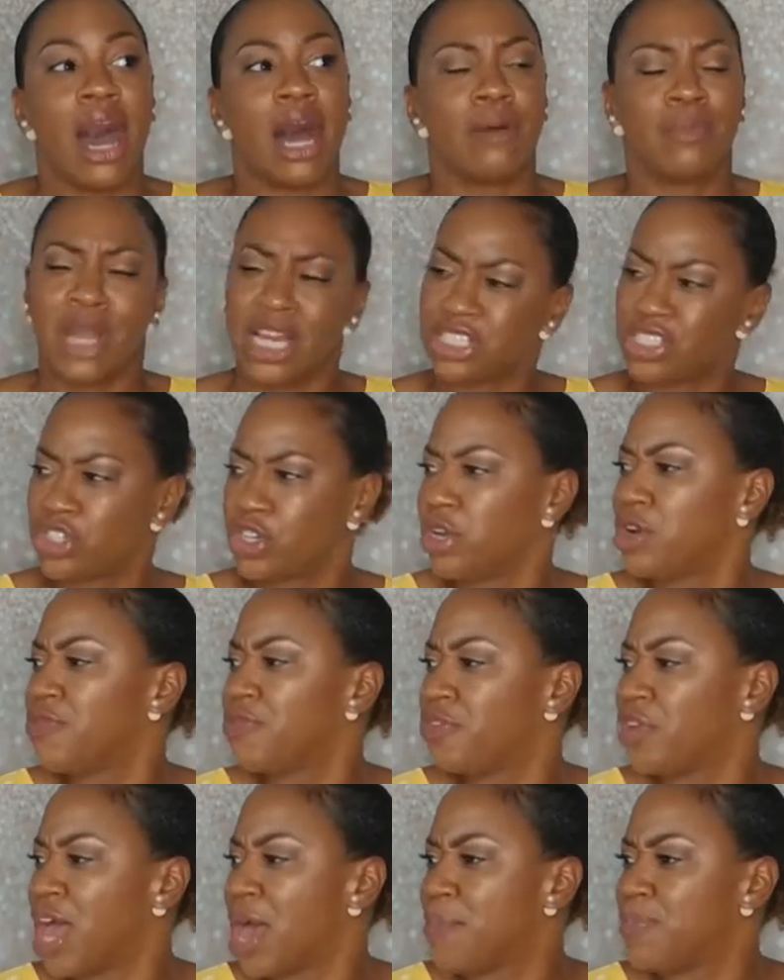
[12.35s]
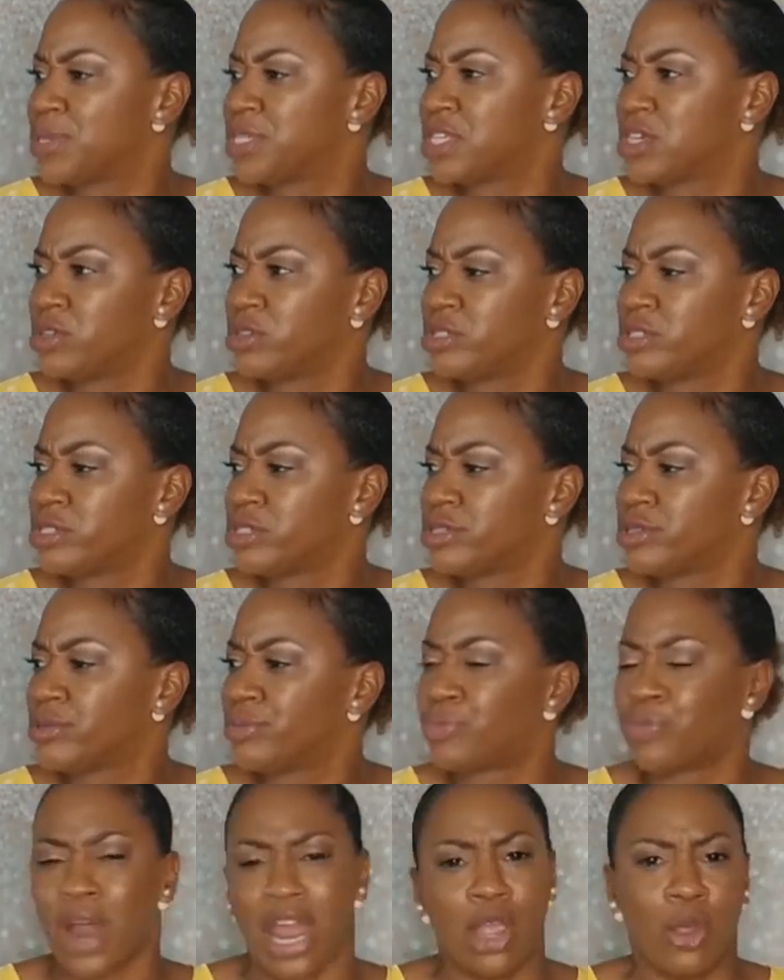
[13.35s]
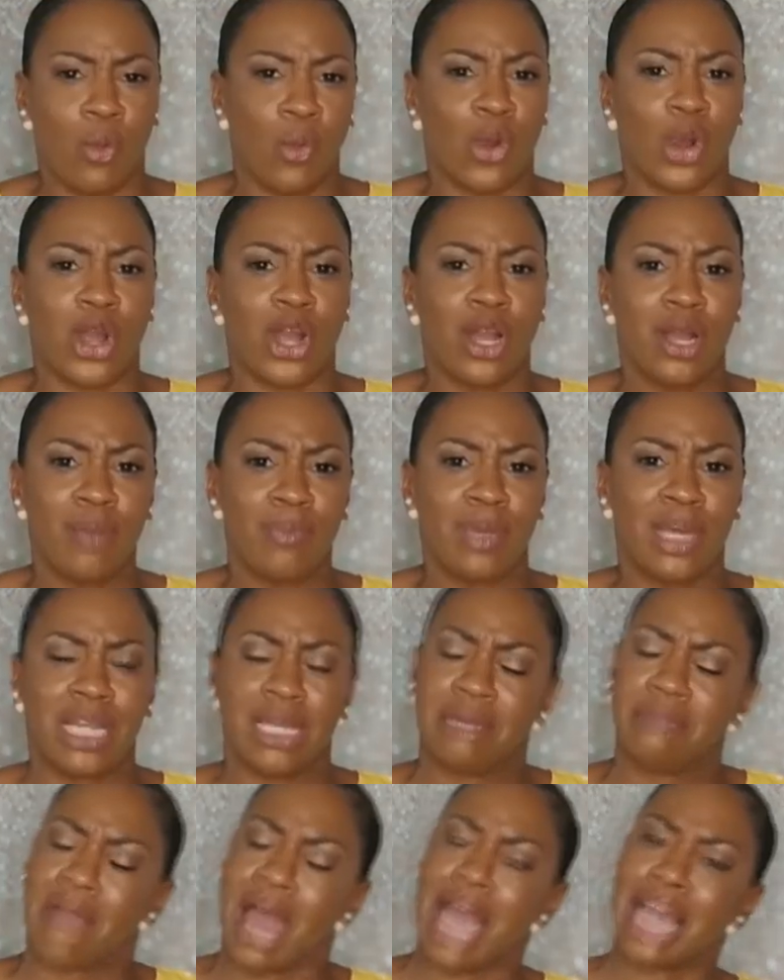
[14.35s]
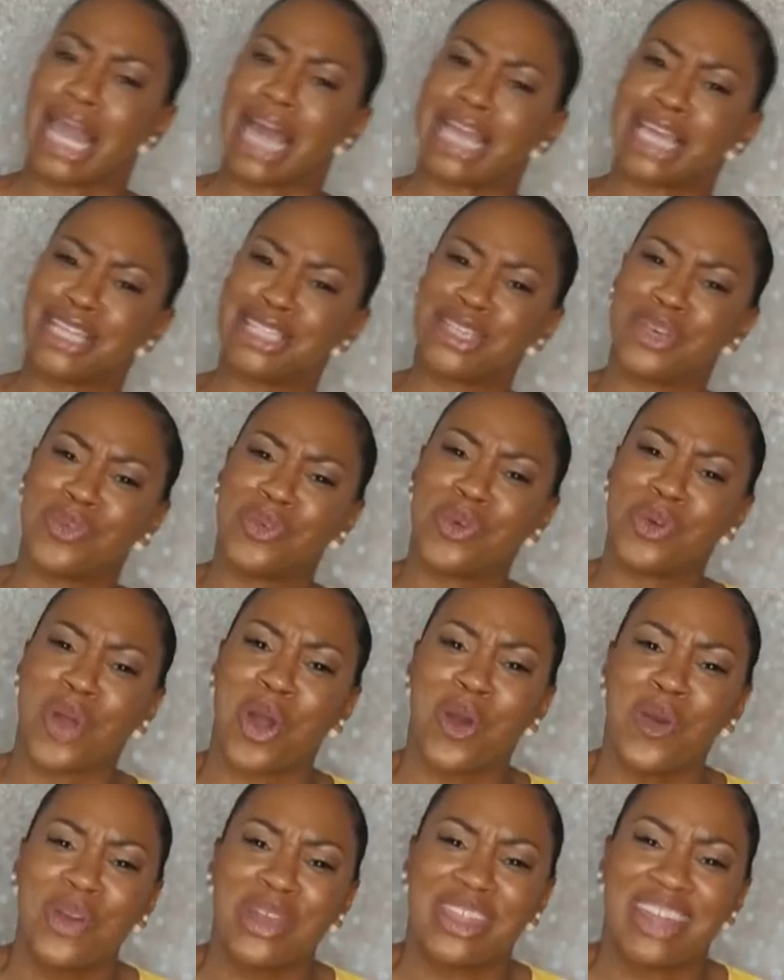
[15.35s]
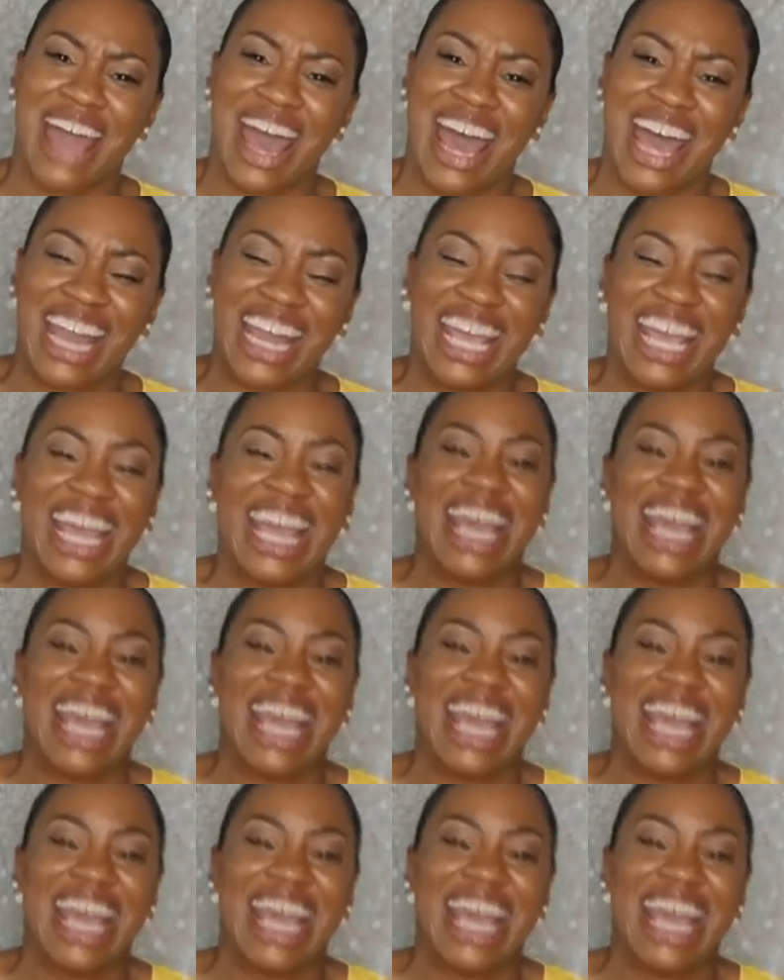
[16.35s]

I'm not sure if episodes is the right word, but I like it, so we'll go with that.